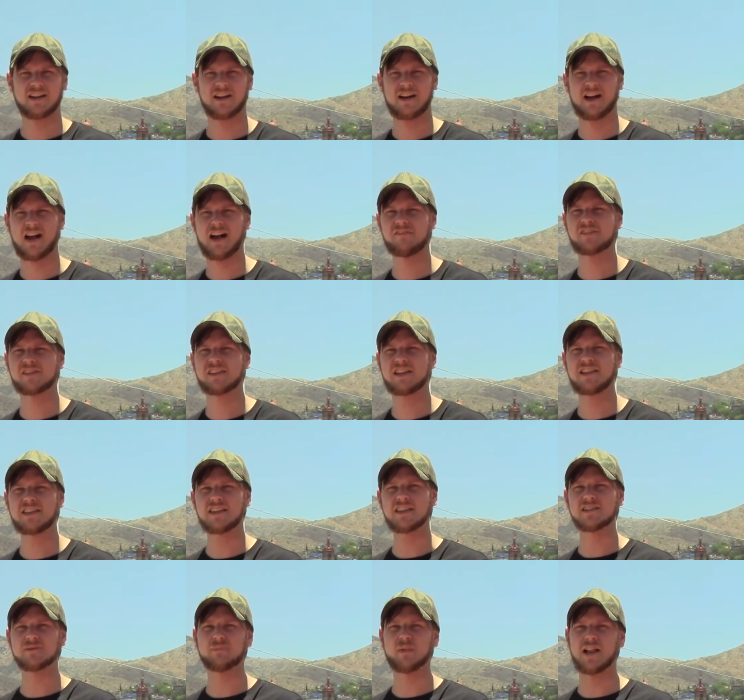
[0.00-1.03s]
I've seen
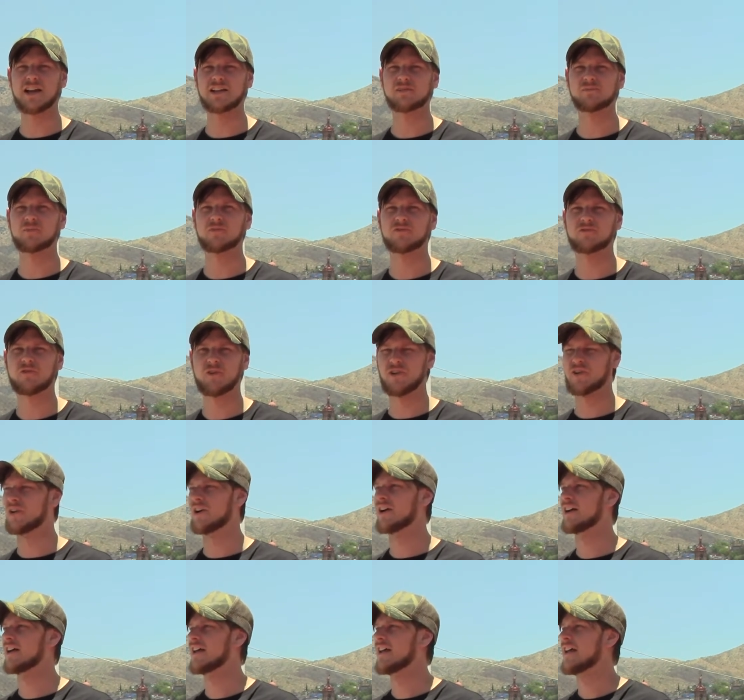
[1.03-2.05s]
this place
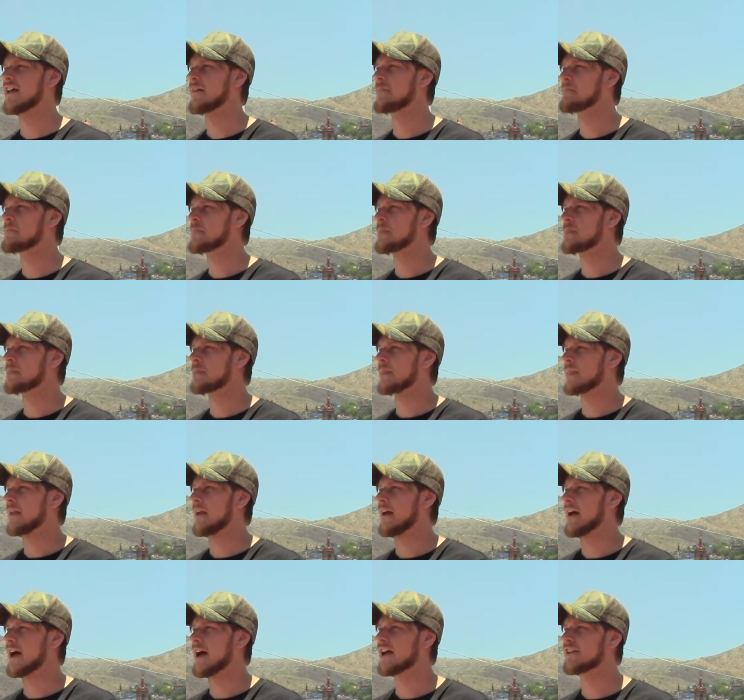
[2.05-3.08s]
before.
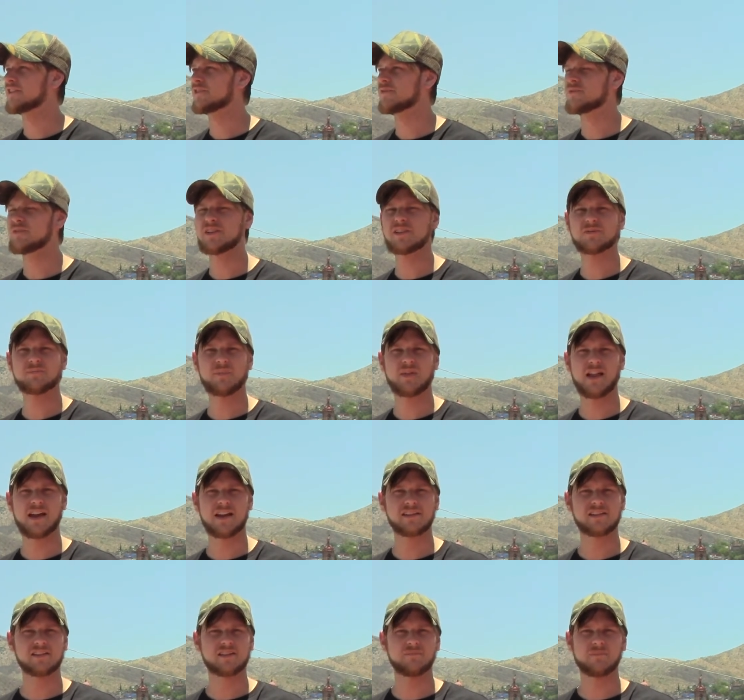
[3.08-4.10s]
I saw this
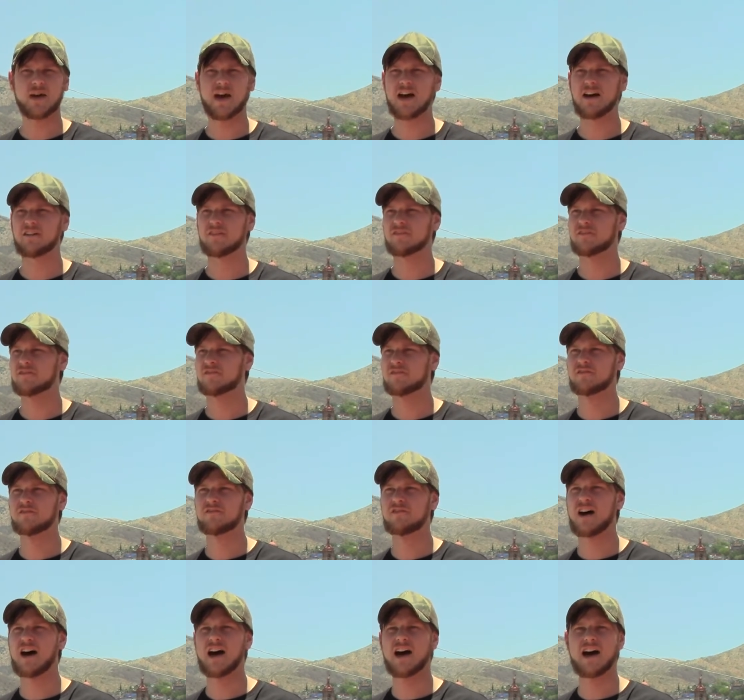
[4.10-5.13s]
place about
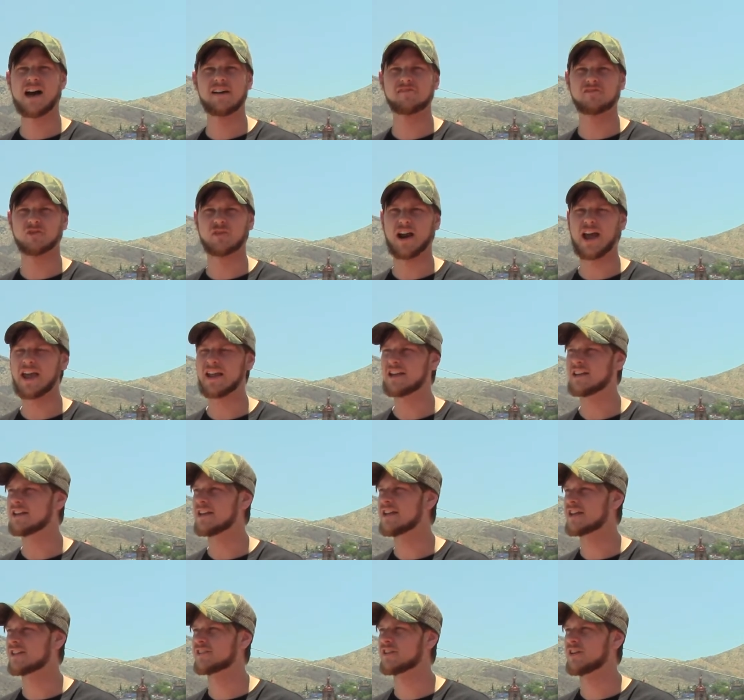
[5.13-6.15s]
5 or 8
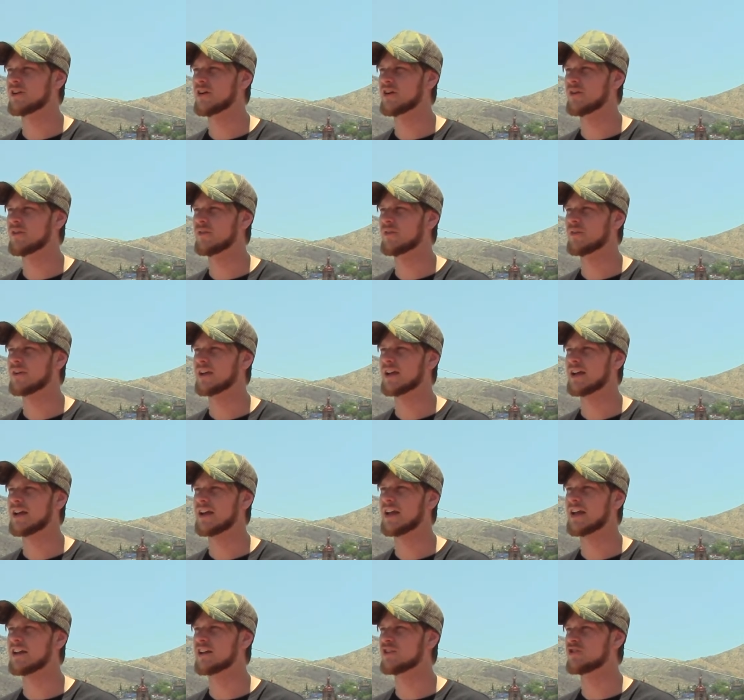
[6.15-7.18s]
years ago
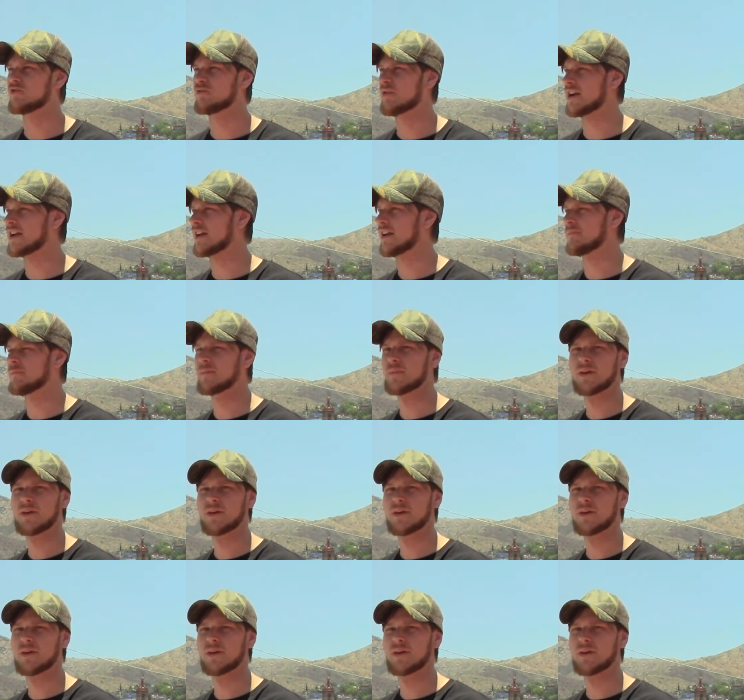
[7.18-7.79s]
in a dream,